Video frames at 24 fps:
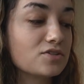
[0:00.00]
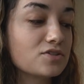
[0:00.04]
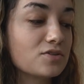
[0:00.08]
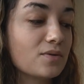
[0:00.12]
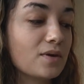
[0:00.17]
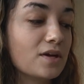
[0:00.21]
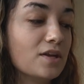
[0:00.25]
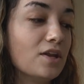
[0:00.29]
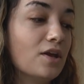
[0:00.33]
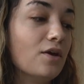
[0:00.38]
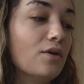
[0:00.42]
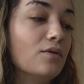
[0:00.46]
So
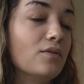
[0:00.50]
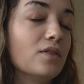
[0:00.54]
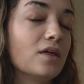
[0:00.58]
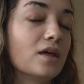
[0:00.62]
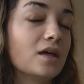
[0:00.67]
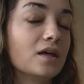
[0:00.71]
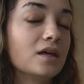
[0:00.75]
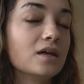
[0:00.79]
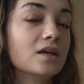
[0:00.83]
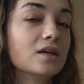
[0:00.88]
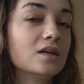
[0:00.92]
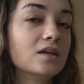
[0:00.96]
I know
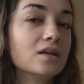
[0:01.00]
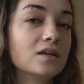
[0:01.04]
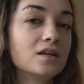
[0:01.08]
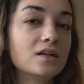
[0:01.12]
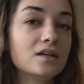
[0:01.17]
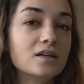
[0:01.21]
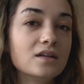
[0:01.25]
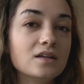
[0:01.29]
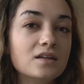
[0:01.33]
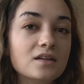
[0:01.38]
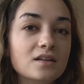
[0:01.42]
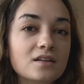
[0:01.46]
that
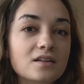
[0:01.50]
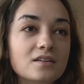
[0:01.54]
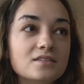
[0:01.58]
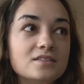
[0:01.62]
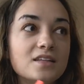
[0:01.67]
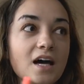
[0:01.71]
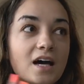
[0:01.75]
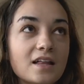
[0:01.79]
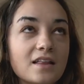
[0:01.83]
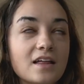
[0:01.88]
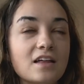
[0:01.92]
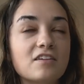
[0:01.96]

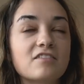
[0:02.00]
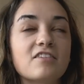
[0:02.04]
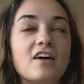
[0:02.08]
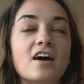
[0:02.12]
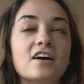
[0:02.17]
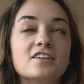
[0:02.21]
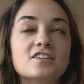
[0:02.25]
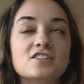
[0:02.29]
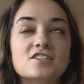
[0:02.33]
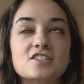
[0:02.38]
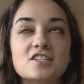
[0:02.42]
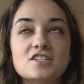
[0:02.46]
that like
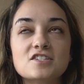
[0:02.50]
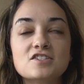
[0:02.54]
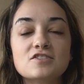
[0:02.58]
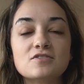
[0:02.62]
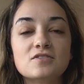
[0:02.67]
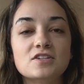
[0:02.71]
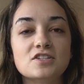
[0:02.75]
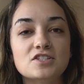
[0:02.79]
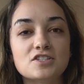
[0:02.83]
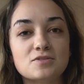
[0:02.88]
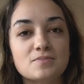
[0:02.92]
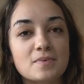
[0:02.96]
factors
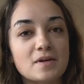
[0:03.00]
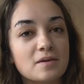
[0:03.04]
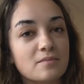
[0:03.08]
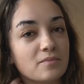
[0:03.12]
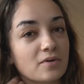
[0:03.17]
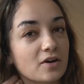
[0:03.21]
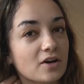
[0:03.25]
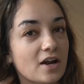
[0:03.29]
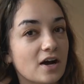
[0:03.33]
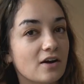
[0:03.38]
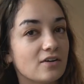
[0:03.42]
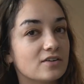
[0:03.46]
into it, just being
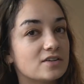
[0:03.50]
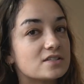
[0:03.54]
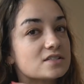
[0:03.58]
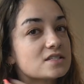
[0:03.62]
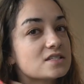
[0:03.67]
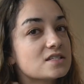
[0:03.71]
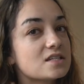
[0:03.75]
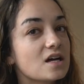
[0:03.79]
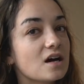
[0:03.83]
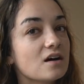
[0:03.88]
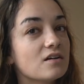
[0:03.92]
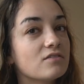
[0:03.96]
burnout and
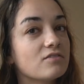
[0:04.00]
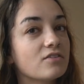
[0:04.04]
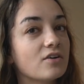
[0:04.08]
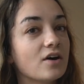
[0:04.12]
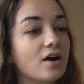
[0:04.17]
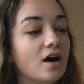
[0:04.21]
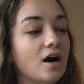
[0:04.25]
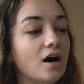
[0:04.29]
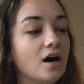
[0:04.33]
stuff.